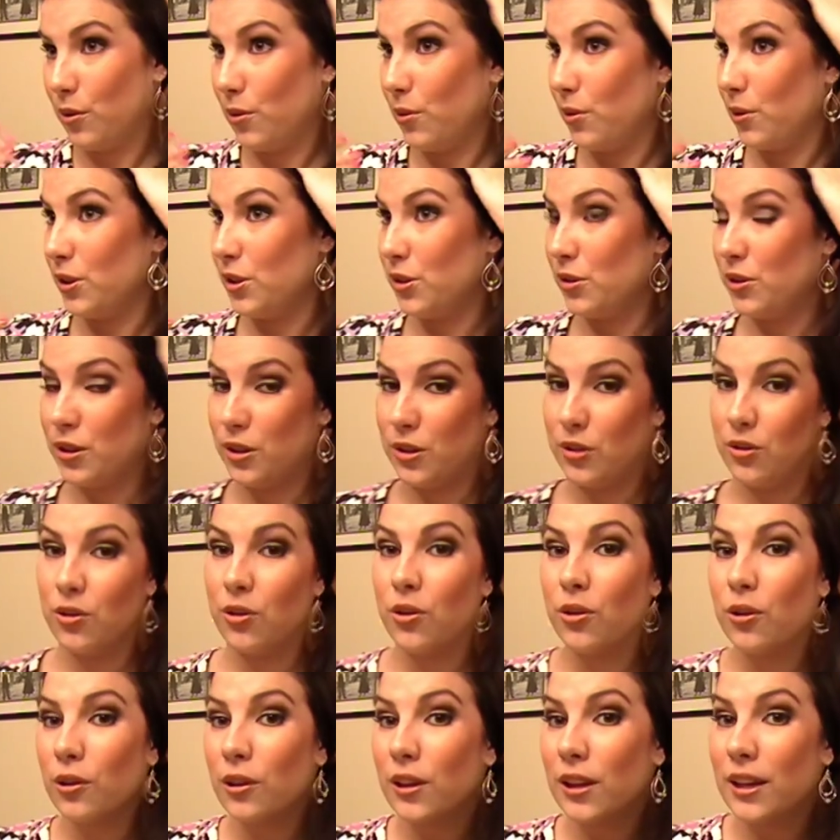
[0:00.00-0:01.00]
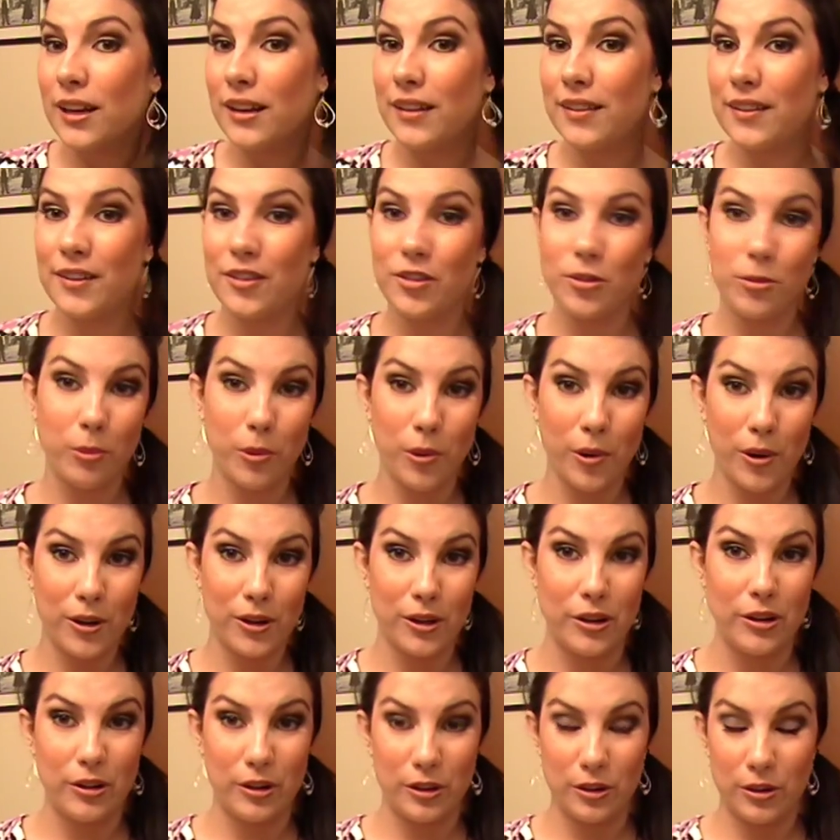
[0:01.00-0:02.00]
or you could curl it at this point,
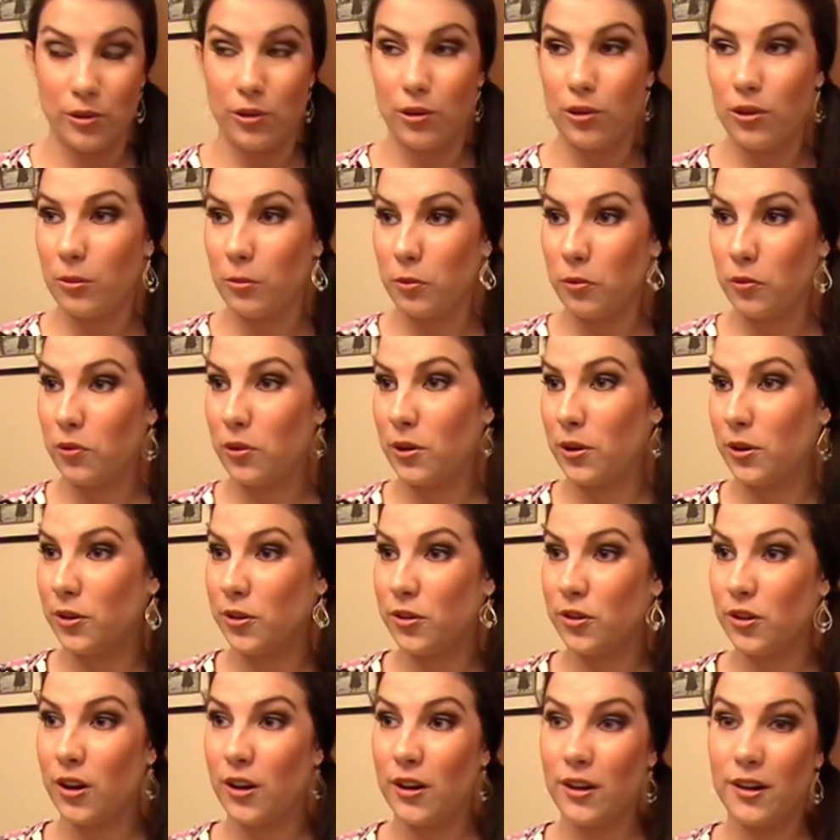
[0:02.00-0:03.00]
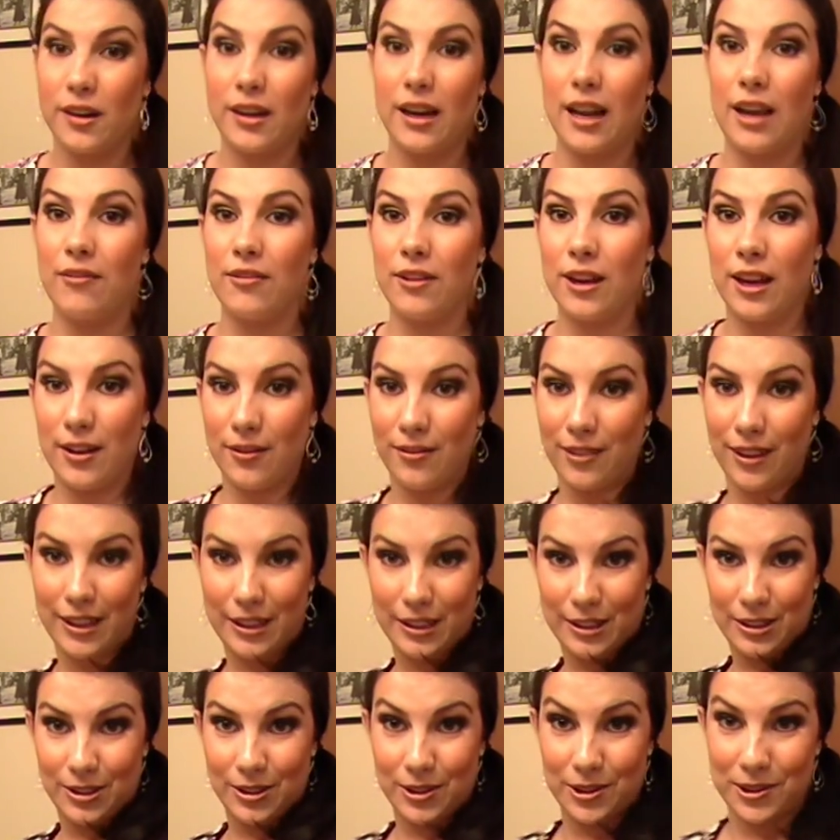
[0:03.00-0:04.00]
or you could curl it before you started and have kind of like
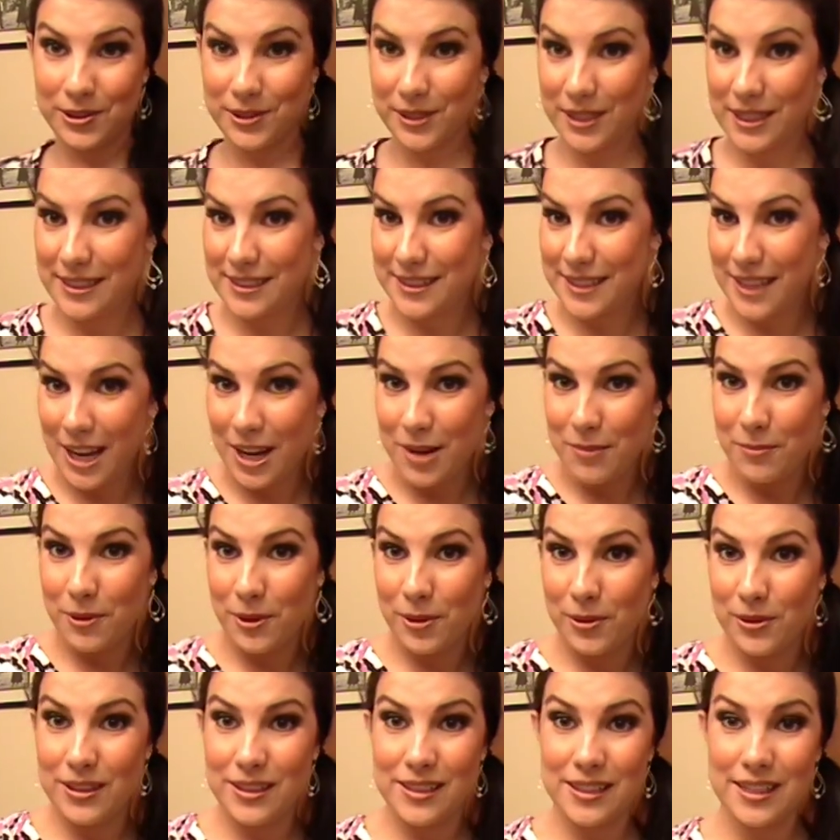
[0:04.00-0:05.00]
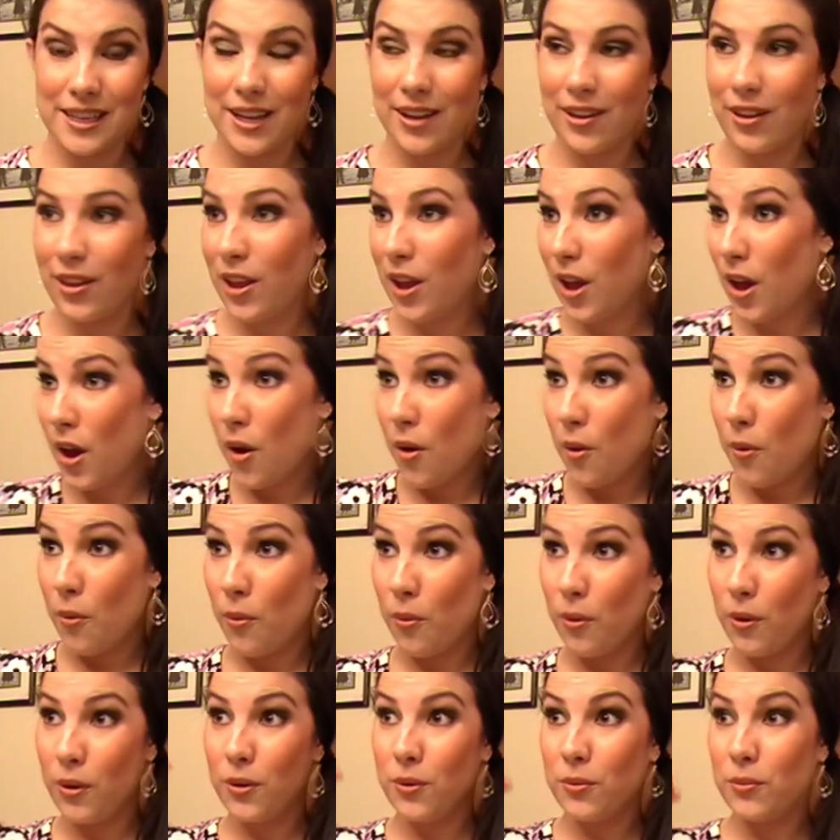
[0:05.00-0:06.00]
a curly side ponytail.
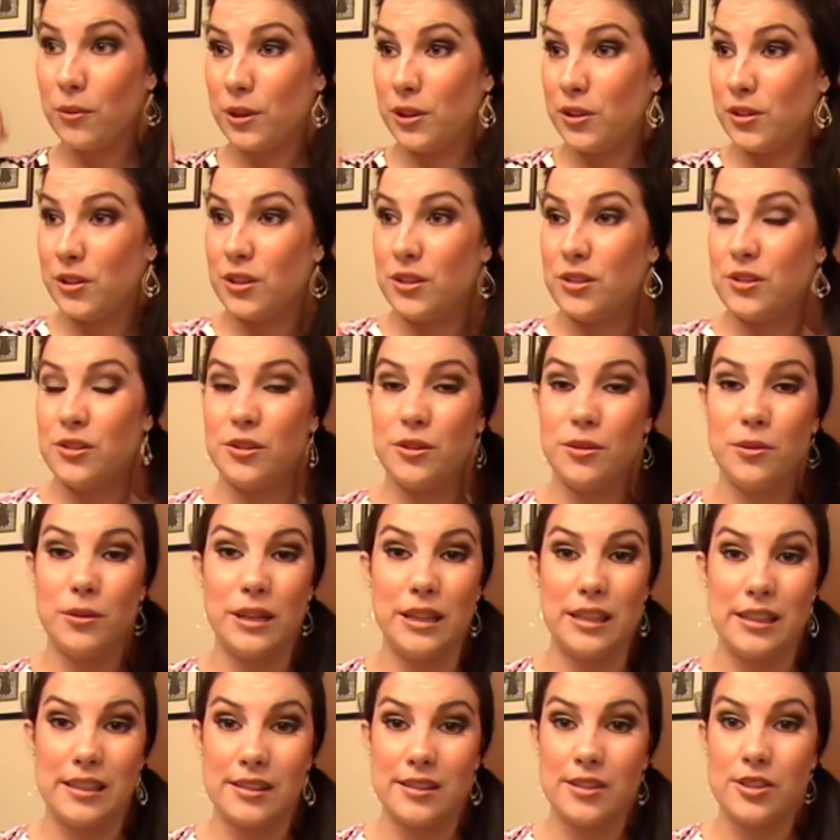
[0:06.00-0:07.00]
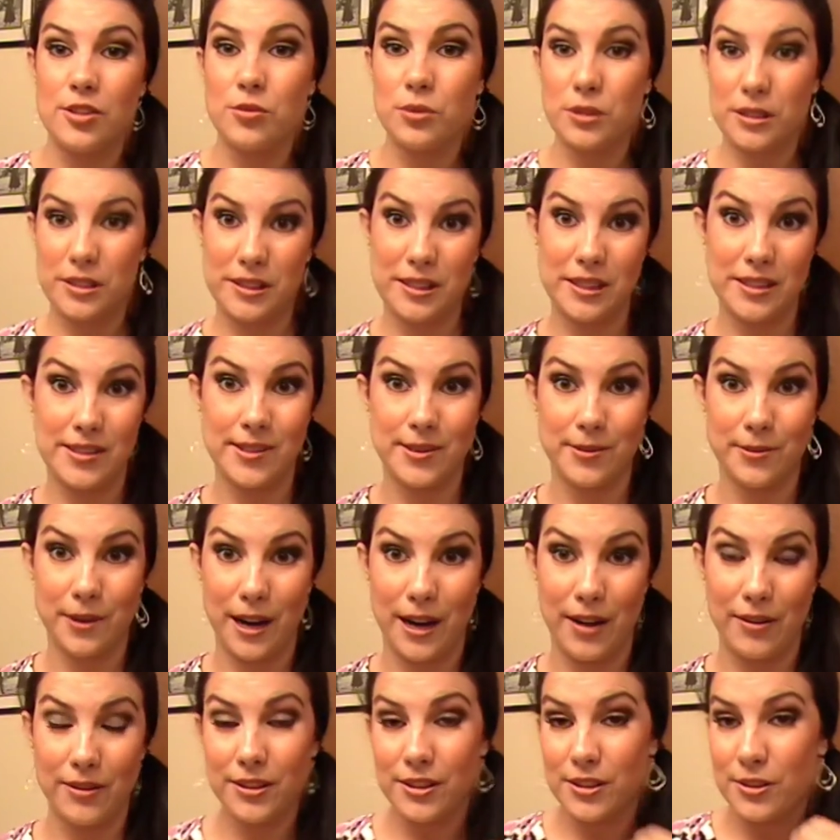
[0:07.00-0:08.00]
Or what you can do is twist this
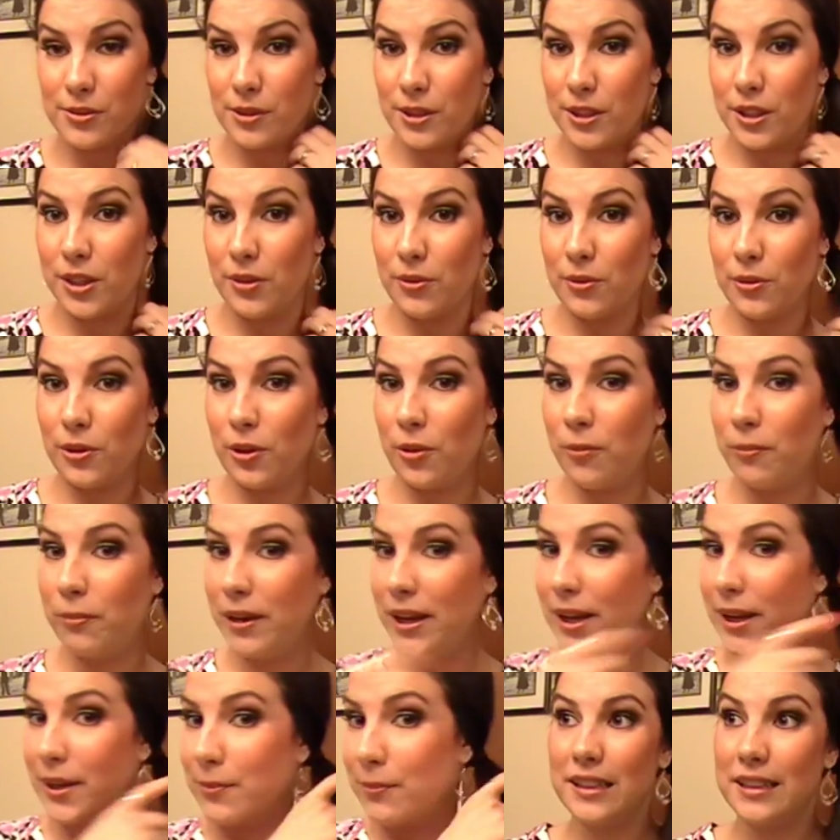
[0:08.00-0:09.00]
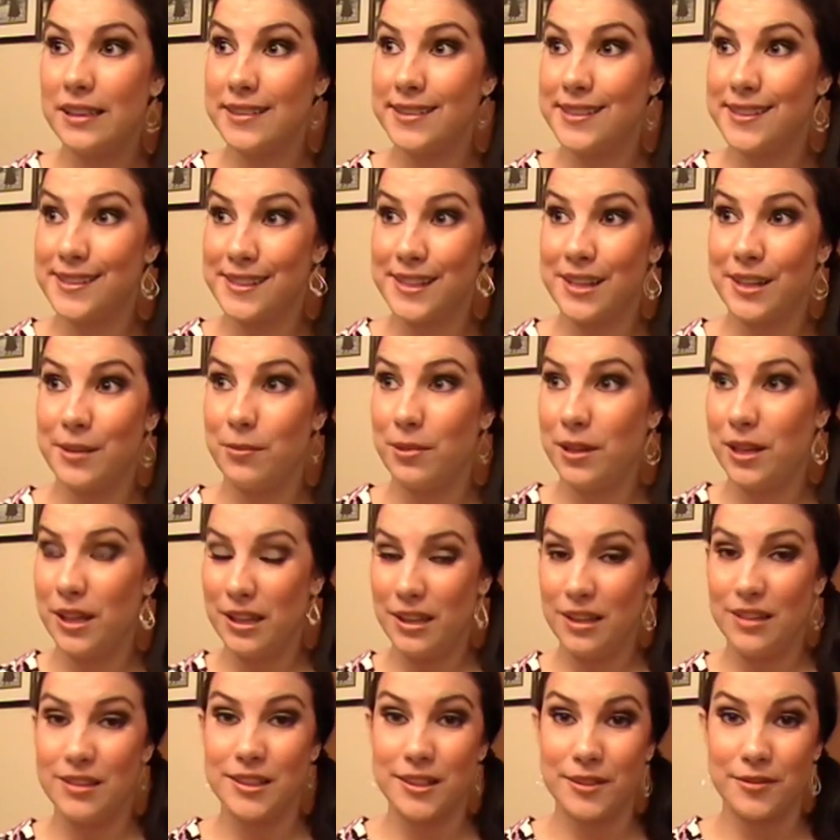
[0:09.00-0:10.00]
around and do a cute little bun. This is going to be
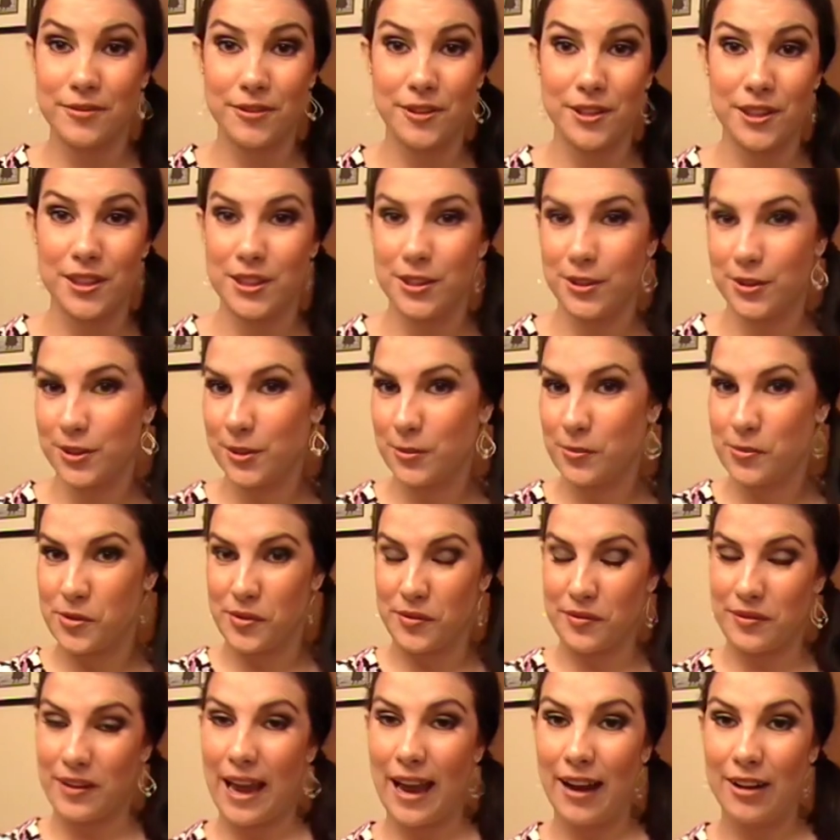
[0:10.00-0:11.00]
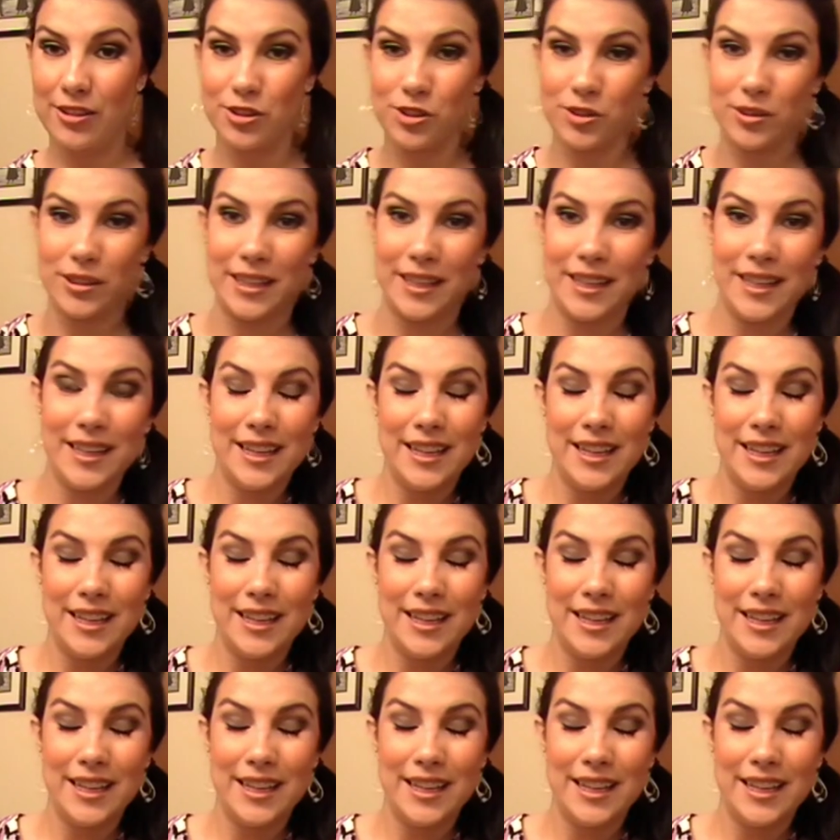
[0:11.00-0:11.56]
different in terms of actually,